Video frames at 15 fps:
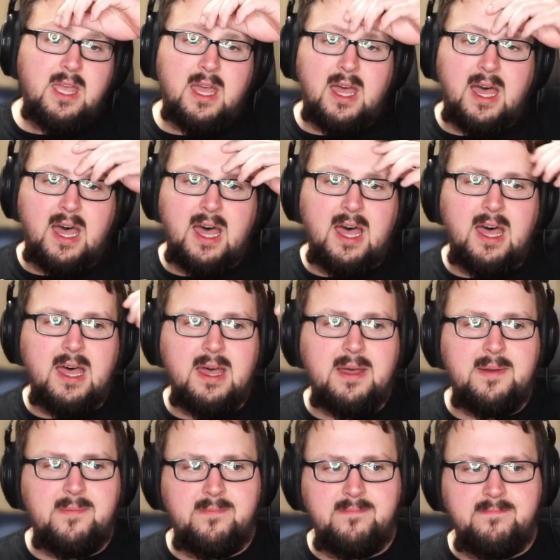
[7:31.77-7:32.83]

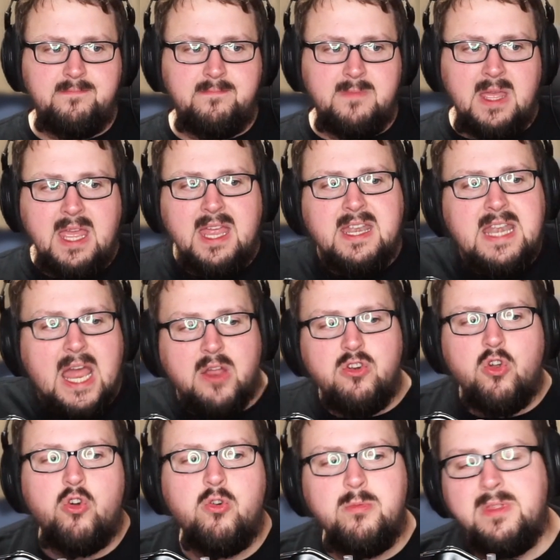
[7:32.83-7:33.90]
Now
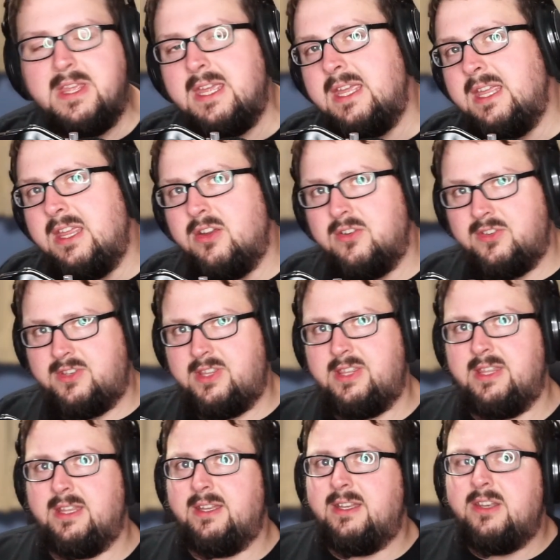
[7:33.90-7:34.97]
normally, here's the
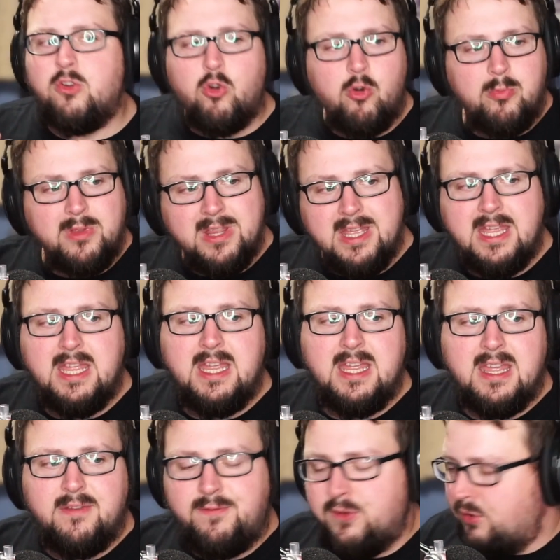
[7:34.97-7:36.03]
thing. Normally,
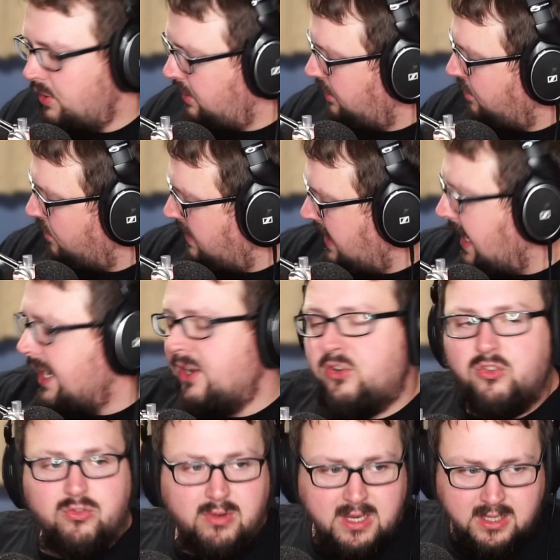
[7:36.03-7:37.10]
if you're going to go ahead and
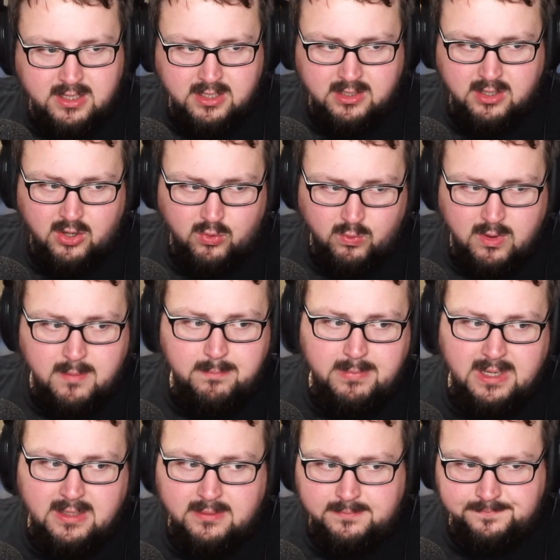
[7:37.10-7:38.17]
drink a root
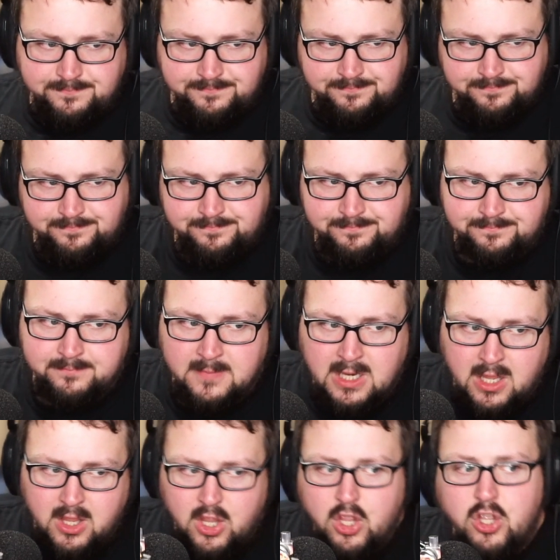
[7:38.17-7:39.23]
beer,
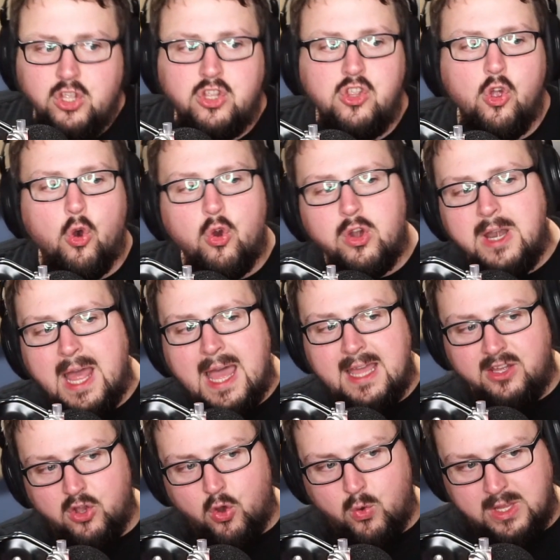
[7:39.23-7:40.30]
you're not
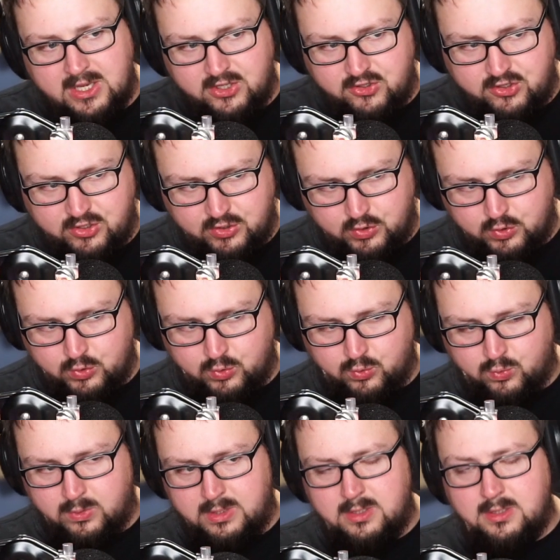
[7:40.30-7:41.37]
going to,